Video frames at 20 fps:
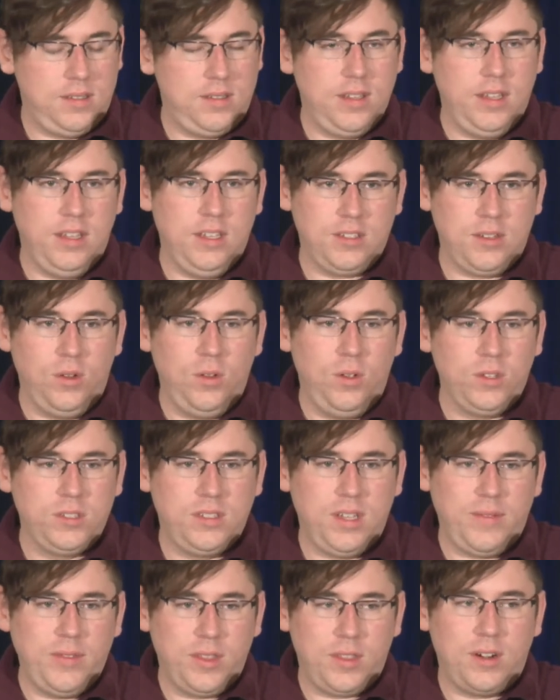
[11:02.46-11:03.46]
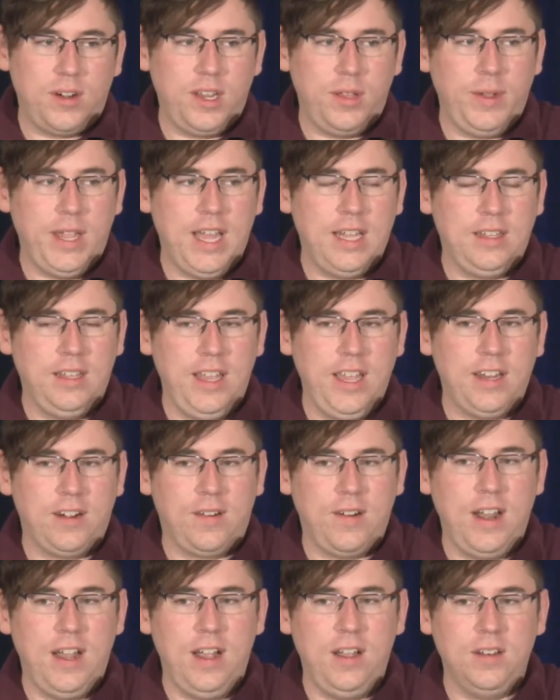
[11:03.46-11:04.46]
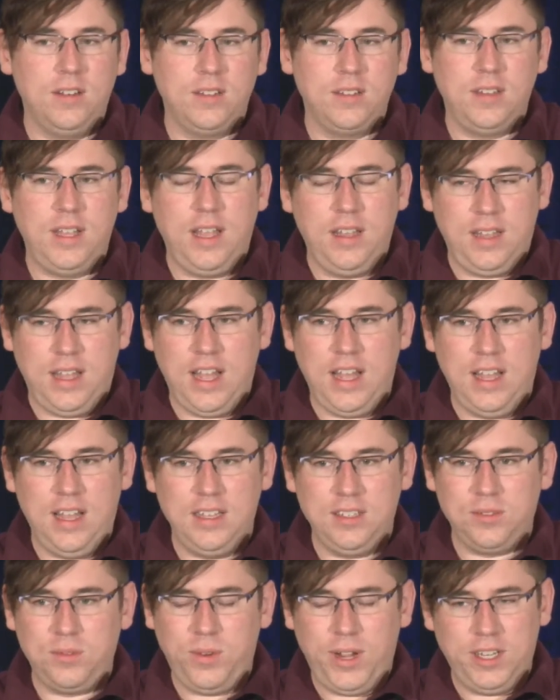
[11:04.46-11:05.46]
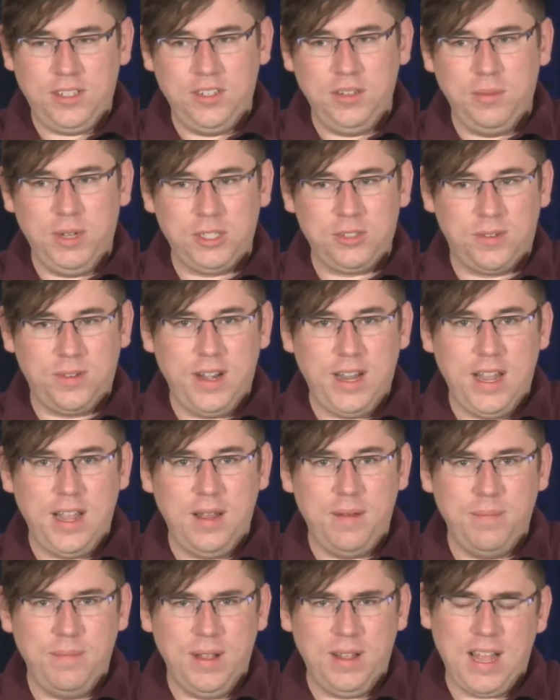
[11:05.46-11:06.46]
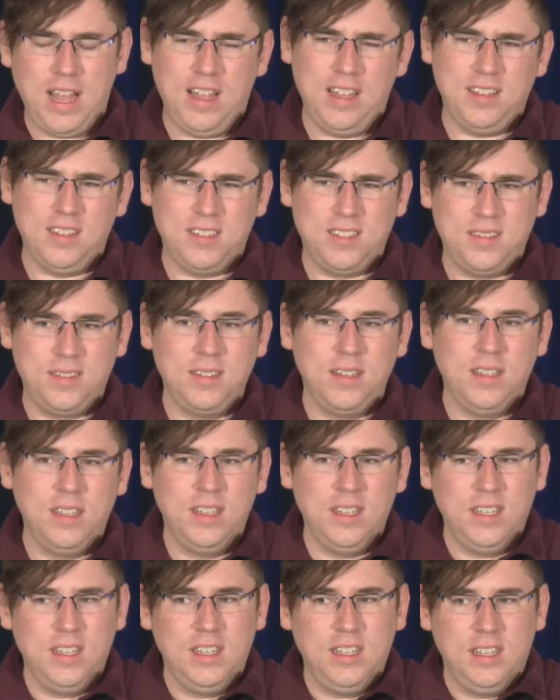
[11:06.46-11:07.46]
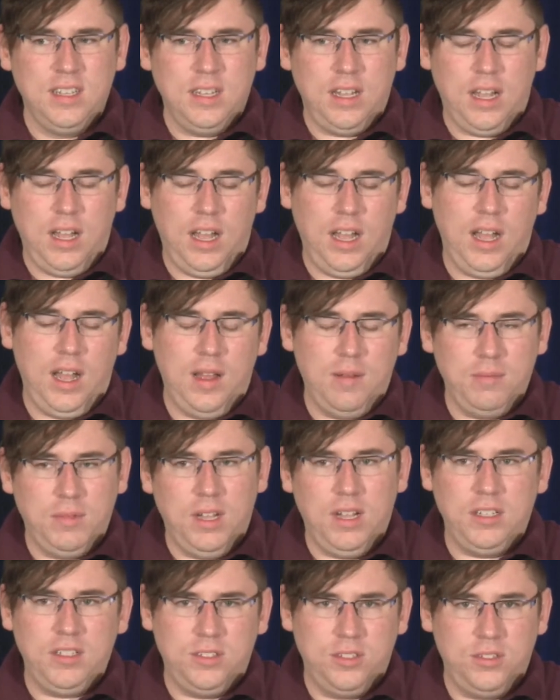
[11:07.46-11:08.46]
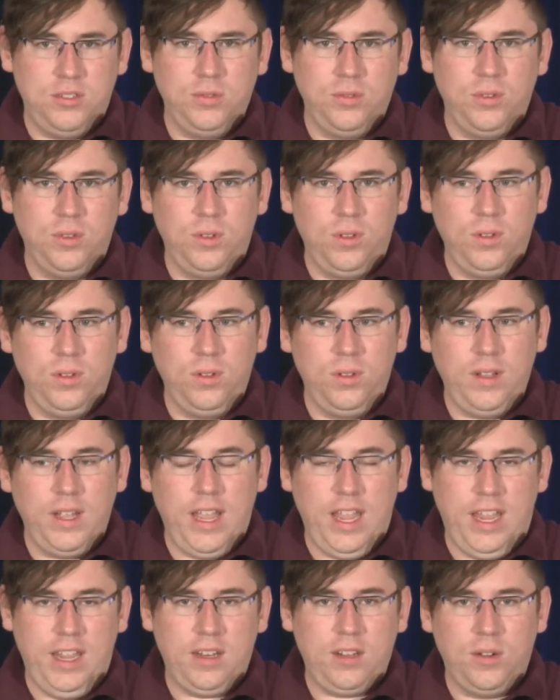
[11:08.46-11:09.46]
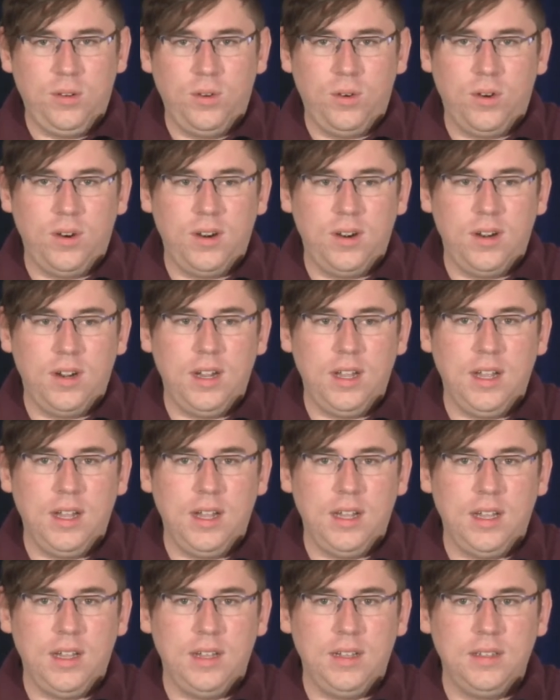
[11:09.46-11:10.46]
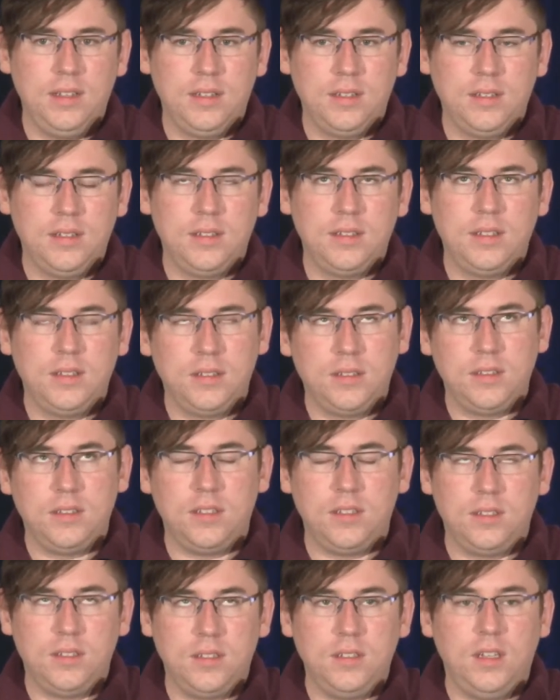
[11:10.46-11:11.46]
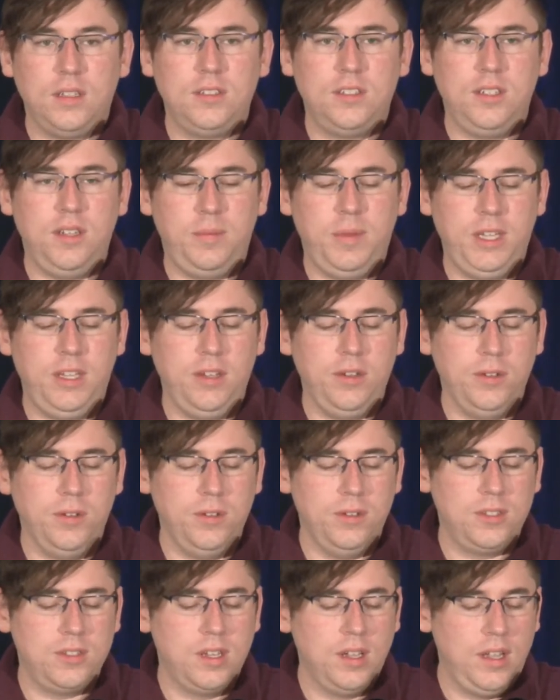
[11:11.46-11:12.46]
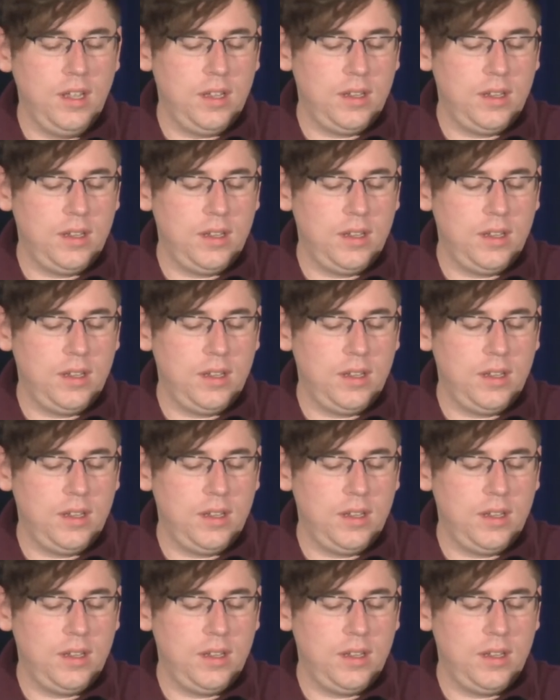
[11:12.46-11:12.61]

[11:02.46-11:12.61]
this old 730 we had laying around, has way too much RAM, has a dual 8-core CPUs,